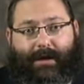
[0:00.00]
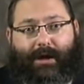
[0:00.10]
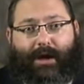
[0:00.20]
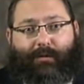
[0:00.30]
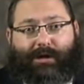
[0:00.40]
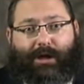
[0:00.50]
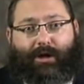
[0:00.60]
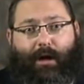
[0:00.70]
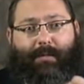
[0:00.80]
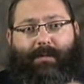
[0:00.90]
that he was a
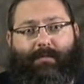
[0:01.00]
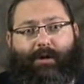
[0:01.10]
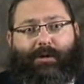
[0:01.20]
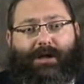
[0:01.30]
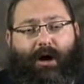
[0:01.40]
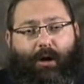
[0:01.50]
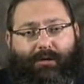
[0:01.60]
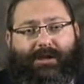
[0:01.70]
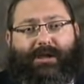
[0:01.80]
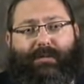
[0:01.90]
Tomim, he was a
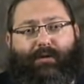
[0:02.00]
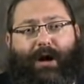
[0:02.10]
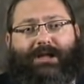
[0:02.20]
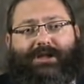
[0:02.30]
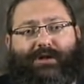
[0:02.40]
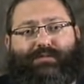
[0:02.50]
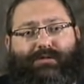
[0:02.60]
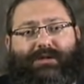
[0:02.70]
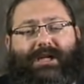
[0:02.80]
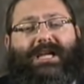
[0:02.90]
wholesome and righteous
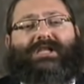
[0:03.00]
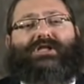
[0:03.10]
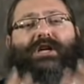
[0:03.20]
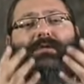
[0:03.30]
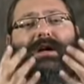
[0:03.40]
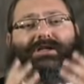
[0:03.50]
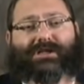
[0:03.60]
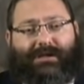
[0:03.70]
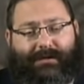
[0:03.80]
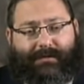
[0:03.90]
person in his
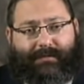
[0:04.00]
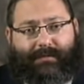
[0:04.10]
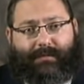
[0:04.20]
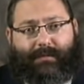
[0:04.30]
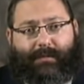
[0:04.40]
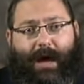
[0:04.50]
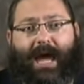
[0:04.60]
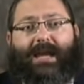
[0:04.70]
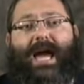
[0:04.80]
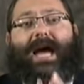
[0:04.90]
generation.
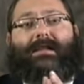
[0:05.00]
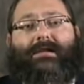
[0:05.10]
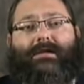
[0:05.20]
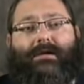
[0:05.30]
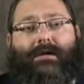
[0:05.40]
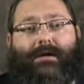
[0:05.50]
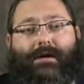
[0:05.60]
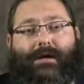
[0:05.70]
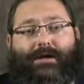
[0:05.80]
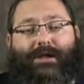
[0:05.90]
And yet,
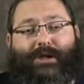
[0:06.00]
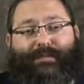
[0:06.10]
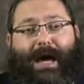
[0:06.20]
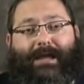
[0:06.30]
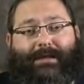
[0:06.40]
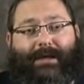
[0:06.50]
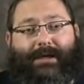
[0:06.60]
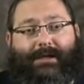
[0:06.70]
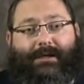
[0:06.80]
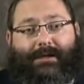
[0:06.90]
despite
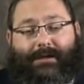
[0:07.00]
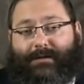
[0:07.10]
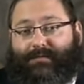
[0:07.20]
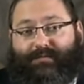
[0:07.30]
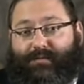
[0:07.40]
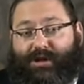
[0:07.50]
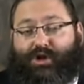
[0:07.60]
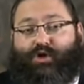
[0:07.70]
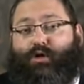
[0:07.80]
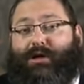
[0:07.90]
this
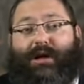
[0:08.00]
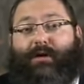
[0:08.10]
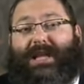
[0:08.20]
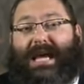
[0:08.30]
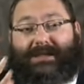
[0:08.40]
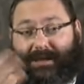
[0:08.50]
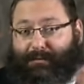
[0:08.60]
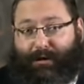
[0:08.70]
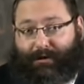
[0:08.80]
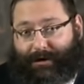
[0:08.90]
extraordinary
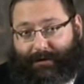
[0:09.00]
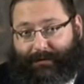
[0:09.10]
testimony,